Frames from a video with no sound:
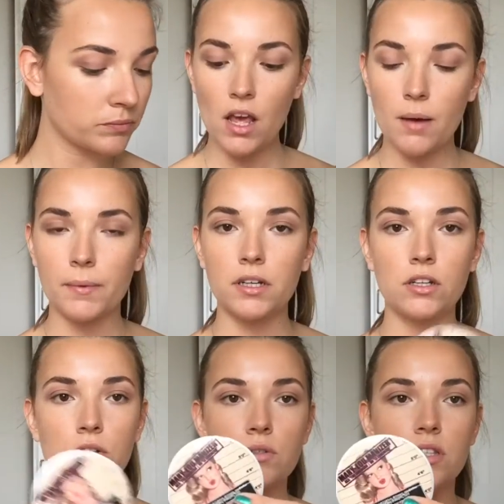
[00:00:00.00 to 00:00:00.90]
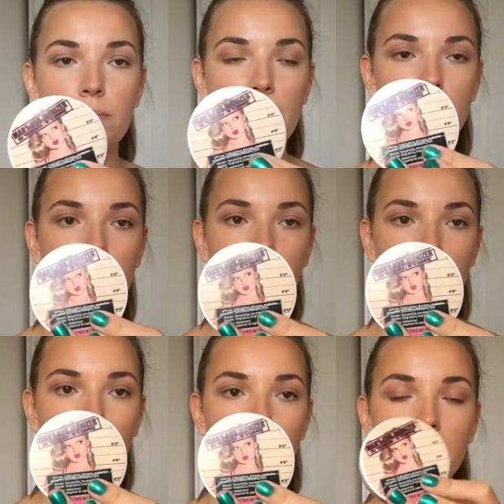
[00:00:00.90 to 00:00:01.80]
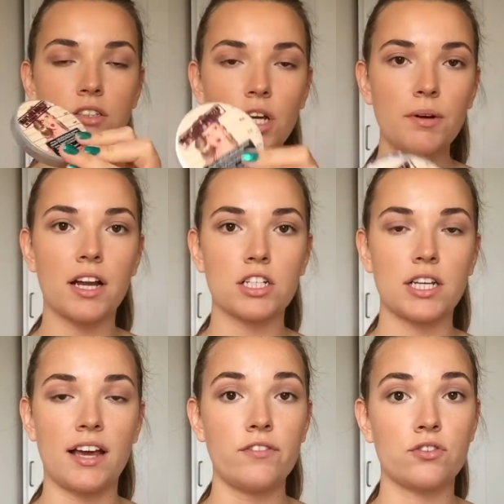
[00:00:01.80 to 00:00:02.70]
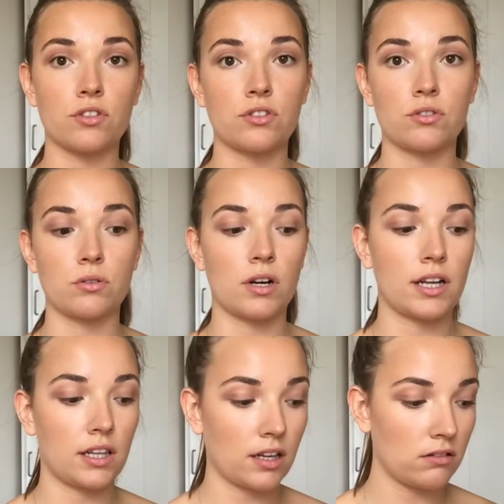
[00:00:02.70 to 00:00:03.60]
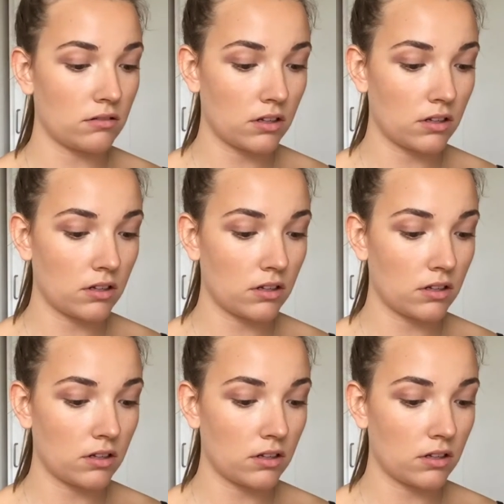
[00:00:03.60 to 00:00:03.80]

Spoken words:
I'm going to use the Mary Lou. I don't actually have a drugstore highlight.